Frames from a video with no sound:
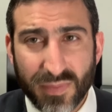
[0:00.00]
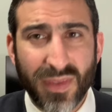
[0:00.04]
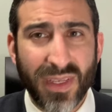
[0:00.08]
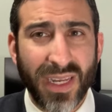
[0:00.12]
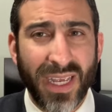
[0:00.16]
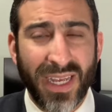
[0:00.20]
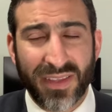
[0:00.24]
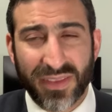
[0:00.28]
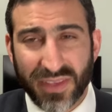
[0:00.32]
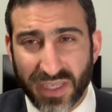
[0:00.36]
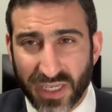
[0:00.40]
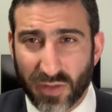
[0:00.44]

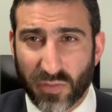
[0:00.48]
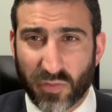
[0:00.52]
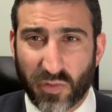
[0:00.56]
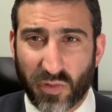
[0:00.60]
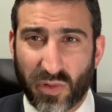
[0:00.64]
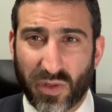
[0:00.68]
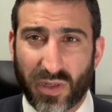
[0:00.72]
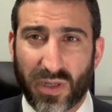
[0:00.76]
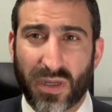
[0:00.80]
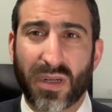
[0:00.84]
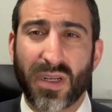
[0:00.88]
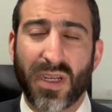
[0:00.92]
And
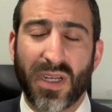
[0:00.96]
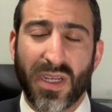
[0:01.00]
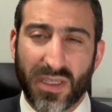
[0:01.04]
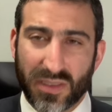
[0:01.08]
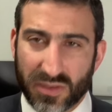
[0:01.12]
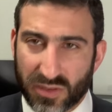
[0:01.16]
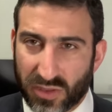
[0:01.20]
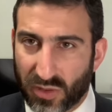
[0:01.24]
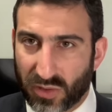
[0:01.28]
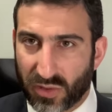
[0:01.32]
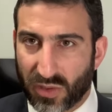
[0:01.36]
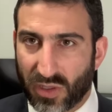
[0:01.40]
therefore,
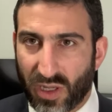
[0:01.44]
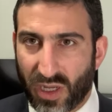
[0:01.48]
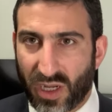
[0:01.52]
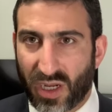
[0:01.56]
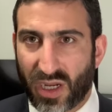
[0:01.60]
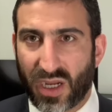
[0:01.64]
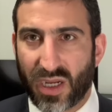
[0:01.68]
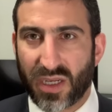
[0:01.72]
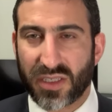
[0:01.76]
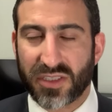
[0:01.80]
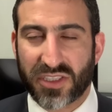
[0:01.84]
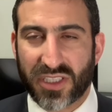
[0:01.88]
the
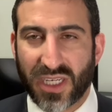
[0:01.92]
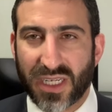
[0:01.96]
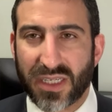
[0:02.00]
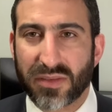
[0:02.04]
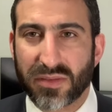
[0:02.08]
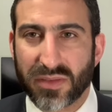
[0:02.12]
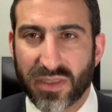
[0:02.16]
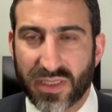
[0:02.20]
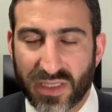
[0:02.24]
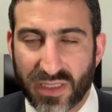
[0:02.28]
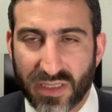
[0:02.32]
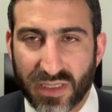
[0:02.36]
law
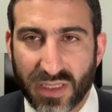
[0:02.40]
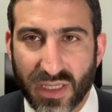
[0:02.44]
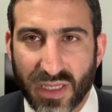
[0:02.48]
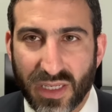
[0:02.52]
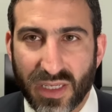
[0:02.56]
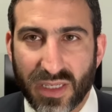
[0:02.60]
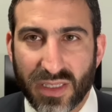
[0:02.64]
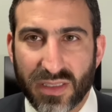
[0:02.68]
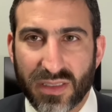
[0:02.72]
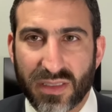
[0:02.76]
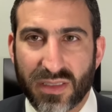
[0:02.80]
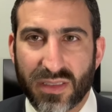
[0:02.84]
generally
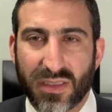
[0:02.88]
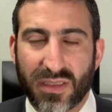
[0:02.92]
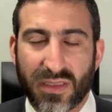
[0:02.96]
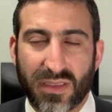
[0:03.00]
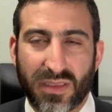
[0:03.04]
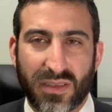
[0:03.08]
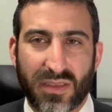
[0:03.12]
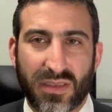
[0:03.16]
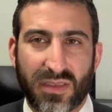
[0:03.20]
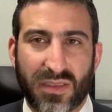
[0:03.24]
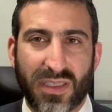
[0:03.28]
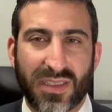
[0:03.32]

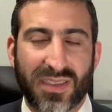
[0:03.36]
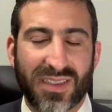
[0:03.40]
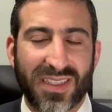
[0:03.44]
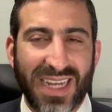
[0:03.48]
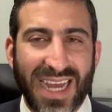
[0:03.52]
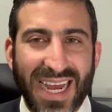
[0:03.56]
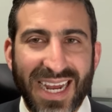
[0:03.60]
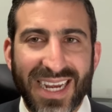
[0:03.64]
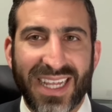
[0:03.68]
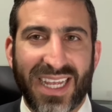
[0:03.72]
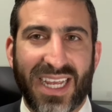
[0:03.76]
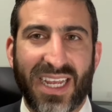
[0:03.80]
does
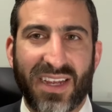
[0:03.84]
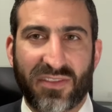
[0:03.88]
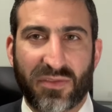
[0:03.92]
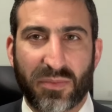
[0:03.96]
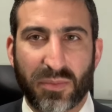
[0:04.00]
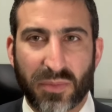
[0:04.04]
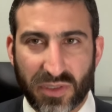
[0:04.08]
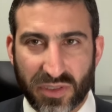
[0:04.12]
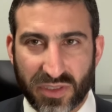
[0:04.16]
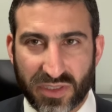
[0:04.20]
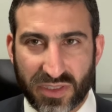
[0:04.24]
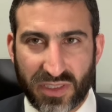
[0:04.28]
not have
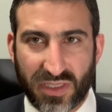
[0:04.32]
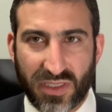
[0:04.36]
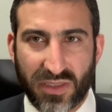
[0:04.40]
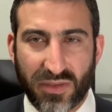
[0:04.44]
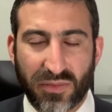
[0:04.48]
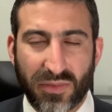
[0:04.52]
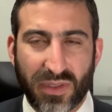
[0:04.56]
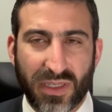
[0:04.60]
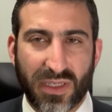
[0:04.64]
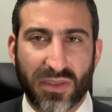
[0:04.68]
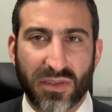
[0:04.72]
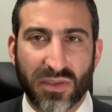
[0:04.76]
mercy
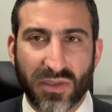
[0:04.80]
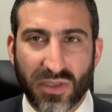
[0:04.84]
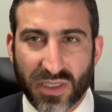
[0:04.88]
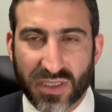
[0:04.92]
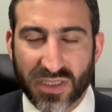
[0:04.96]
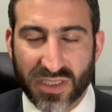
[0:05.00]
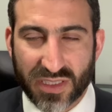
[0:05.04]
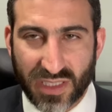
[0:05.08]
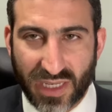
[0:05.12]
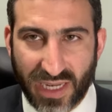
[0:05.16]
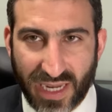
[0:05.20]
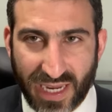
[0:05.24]
when it
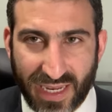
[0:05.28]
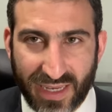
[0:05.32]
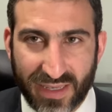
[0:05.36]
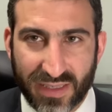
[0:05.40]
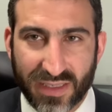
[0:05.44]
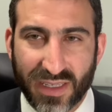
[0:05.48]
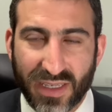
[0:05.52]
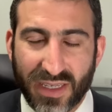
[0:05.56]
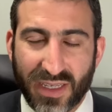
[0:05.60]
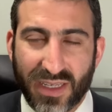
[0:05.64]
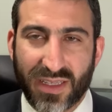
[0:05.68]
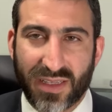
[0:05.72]
looks at
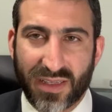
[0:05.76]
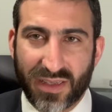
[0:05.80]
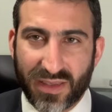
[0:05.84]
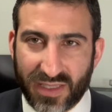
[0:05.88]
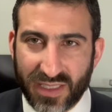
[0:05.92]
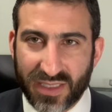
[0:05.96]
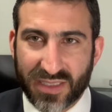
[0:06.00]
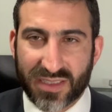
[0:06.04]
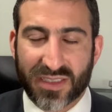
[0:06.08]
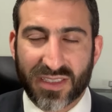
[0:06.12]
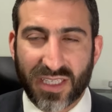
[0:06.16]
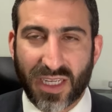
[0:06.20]

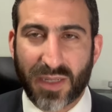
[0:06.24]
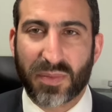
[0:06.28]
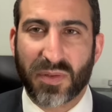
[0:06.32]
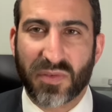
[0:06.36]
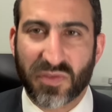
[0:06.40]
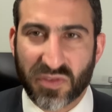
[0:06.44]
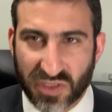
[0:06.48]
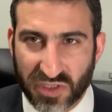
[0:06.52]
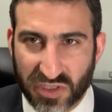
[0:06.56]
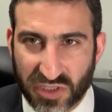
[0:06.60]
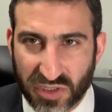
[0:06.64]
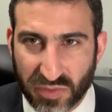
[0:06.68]
this type of
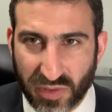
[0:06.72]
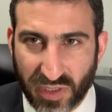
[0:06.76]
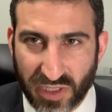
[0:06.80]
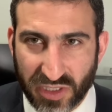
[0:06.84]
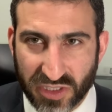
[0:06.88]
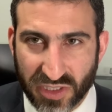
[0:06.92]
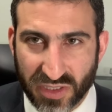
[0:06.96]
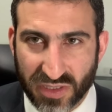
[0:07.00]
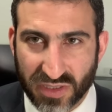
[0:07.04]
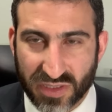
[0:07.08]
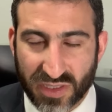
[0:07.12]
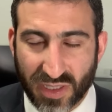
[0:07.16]

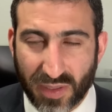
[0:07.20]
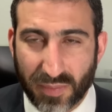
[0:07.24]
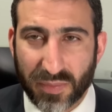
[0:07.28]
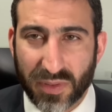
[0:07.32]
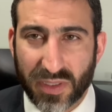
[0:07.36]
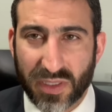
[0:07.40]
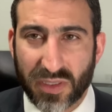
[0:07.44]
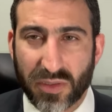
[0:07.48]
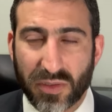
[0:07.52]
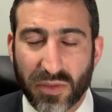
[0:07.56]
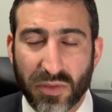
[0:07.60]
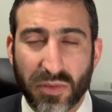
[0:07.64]
situation.
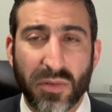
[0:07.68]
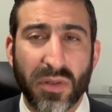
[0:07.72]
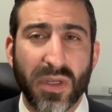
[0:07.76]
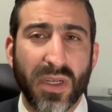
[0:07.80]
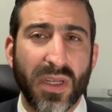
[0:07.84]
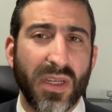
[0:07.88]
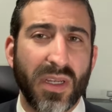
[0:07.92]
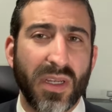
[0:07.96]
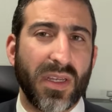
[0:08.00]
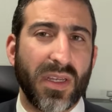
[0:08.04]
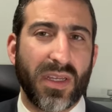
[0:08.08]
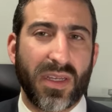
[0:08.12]
Somebody who,
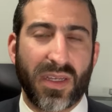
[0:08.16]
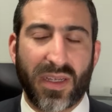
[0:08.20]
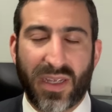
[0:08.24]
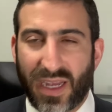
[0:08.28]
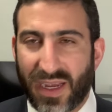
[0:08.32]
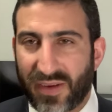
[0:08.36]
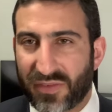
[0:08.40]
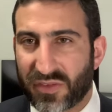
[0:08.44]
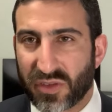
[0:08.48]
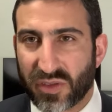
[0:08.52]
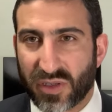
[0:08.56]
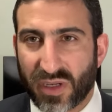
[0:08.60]

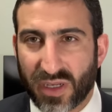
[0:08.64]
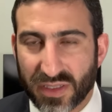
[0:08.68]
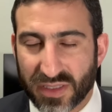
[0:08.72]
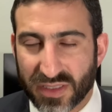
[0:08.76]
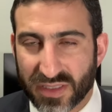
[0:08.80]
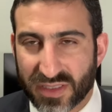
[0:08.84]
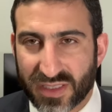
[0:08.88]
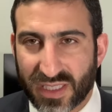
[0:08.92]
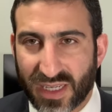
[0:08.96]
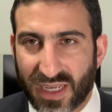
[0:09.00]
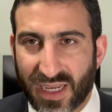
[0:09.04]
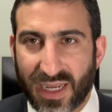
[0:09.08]
after all
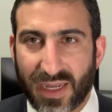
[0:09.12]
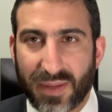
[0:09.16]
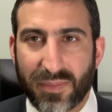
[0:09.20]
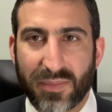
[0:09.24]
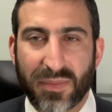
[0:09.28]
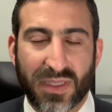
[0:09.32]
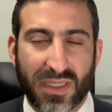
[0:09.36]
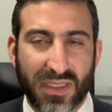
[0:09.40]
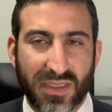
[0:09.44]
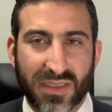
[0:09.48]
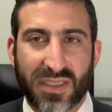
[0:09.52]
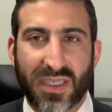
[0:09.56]
this time,
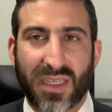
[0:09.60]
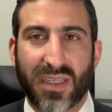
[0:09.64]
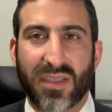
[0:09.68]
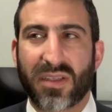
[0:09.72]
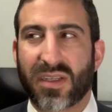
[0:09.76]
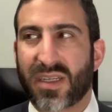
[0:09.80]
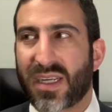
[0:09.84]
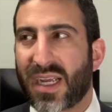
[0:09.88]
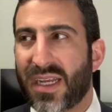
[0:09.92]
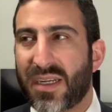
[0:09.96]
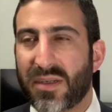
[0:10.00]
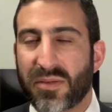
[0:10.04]
can say,
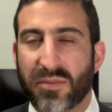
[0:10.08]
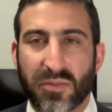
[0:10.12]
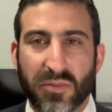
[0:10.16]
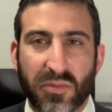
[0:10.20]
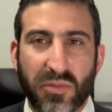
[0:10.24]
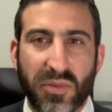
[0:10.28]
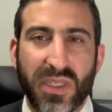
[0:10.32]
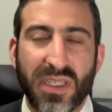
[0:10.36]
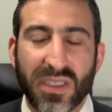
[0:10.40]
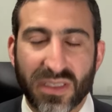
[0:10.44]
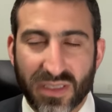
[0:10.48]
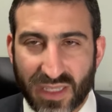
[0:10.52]
look, I didn't
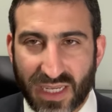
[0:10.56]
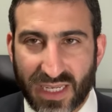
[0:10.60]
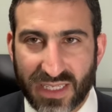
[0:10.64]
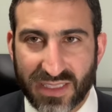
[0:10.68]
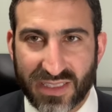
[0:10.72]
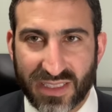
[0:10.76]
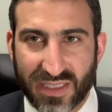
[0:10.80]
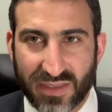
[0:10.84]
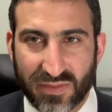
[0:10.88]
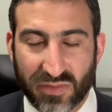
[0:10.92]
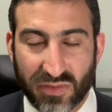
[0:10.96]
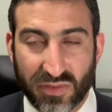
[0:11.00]
realize
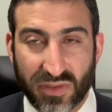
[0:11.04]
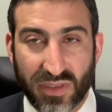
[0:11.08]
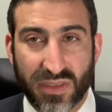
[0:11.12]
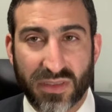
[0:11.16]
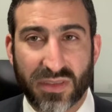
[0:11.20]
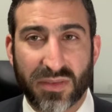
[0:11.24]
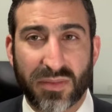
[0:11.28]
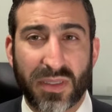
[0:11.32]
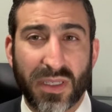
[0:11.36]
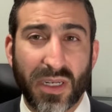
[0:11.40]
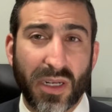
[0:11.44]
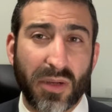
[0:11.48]
the influence.
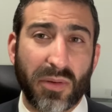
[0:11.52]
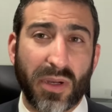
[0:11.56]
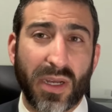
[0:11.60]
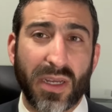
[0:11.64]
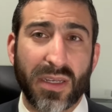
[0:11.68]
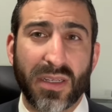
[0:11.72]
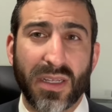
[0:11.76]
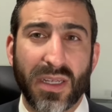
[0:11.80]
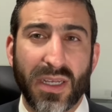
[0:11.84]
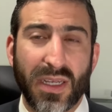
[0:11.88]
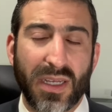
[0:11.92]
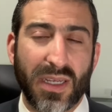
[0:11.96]
You know
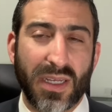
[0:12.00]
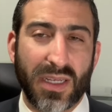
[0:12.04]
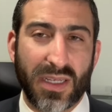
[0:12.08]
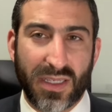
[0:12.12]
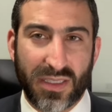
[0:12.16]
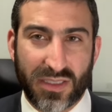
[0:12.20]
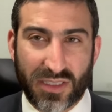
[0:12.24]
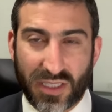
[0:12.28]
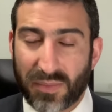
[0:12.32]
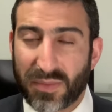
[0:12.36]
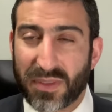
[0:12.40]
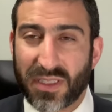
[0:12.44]
what?
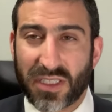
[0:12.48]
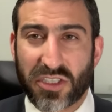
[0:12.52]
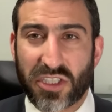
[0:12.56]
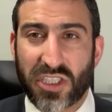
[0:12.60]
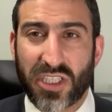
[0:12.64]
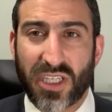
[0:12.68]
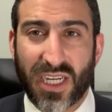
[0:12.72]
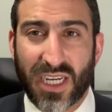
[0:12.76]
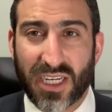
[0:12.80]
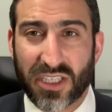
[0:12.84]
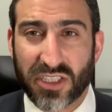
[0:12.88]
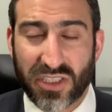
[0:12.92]
Something that
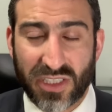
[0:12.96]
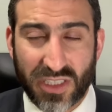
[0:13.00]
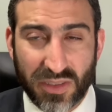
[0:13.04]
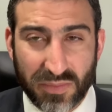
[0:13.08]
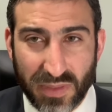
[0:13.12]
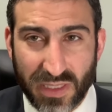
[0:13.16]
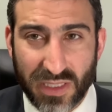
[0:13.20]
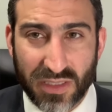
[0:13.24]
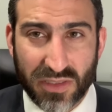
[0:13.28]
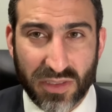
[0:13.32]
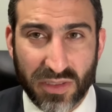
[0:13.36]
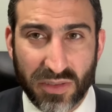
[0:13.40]
she actually
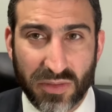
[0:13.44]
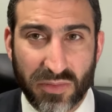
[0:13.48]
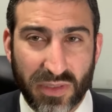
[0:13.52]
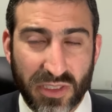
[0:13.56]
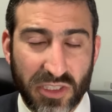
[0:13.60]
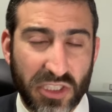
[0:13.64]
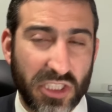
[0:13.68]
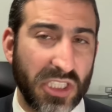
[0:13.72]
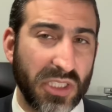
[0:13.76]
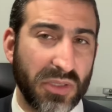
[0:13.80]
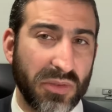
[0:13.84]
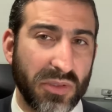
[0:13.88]
admitted to when
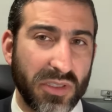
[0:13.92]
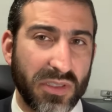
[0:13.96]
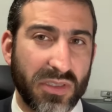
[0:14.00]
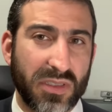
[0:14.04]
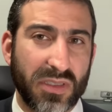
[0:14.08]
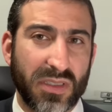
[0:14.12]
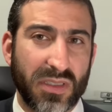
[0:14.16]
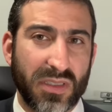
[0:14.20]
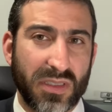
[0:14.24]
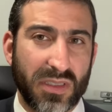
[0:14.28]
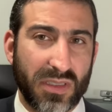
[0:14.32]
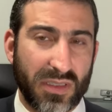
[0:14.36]
she was,
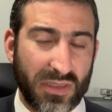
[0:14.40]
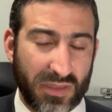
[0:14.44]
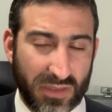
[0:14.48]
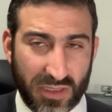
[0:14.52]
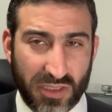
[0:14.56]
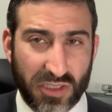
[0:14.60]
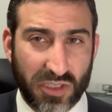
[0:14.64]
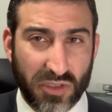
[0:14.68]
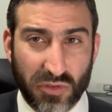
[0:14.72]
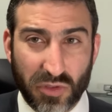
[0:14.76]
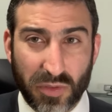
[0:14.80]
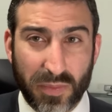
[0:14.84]

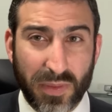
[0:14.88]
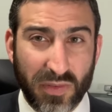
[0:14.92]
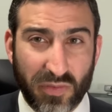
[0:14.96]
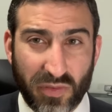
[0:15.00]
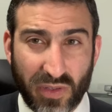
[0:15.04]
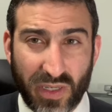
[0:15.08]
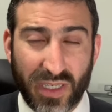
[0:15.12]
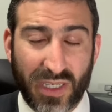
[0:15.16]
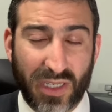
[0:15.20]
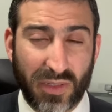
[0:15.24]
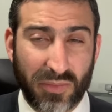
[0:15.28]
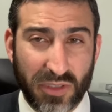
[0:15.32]
this is Ruby
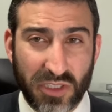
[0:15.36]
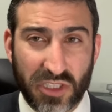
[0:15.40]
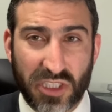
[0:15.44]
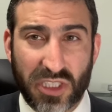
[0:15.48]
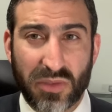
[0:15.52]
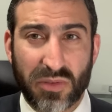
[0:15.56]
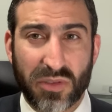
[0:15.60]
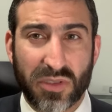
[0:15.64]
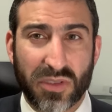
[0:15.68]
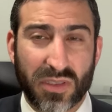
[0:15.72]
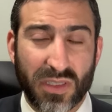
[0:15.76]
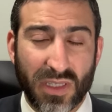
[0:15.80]
Franke, when she
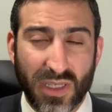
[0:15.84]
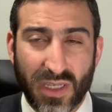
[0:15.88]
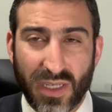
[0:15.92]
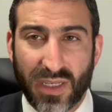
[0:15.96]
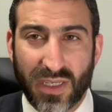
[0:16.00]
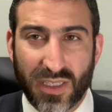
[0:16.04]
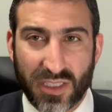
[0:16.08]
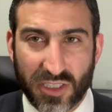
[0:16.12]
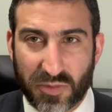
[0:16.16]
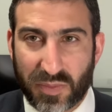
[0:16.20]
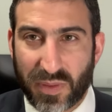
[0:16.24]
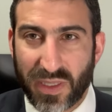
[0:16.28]
was
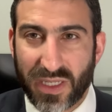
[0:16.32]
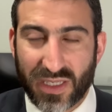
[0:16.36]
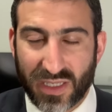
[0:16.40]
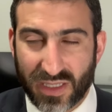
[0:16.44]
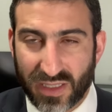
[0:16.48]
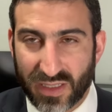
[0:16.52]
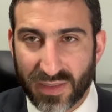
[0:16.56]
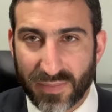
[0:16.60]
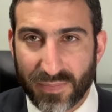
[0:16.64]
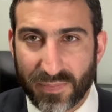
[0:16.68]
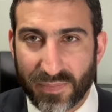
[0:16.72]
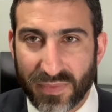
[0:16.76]

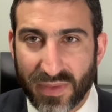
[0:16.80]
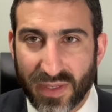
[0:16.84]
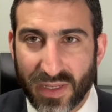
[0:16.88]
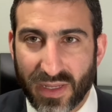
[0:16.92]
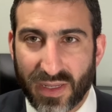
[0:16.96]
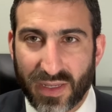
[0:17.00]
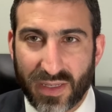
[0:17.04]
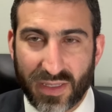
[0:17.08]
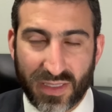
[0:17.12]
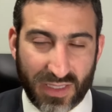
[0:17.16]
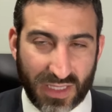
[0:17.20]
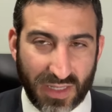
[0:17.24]
speaking,
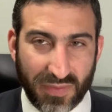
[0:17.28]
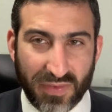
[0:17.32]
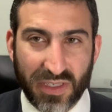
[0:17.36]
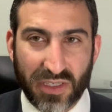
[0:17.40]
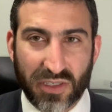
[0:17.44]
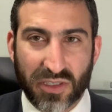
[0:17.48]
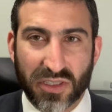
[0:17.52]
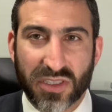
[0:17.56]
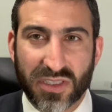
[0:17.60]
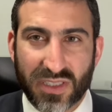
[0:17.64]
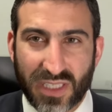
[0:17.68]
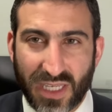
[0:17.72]
giving
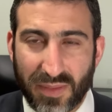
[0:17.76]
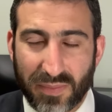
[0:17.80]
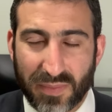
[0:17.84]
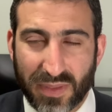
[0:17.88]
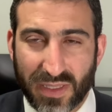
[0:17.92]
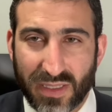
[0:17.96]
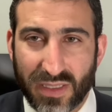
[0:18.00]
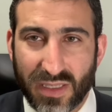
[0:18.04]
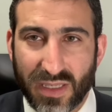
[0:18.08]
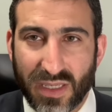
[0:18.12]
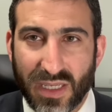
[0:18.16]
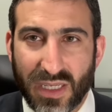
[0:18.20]
her
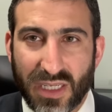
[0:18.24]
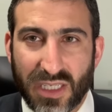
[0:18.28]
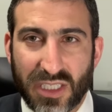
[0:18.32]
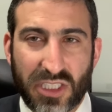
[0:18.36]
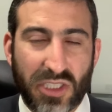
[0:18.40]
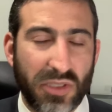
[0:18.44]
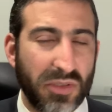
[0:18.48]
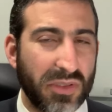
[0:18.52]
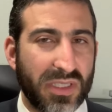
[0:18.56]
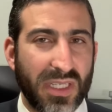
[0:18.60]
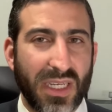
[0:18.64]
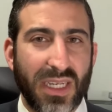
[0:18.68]
statement,
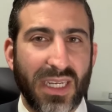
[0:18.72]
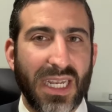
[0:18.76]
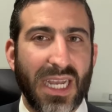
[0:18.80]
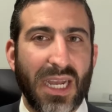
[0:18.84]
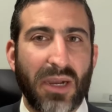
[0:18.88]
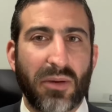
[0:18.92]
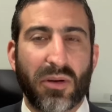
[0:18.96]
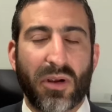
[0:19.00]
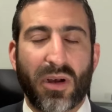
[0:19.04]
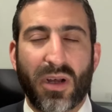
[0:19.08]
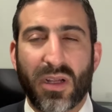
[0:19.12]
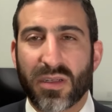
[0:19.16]
she was saying how
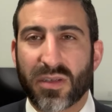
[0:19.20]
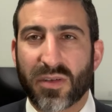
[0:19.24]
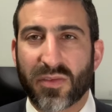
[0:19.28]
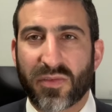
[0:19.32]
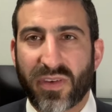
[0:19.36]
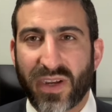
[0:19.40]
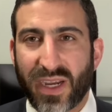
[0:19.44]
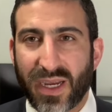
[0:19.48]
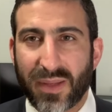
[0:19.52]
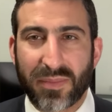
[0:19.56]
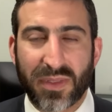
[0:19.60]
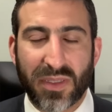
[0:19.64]
all her
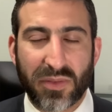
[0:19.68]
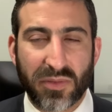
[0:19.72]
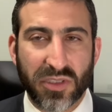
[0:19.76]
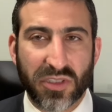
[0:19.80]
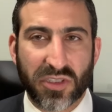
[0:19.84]
family was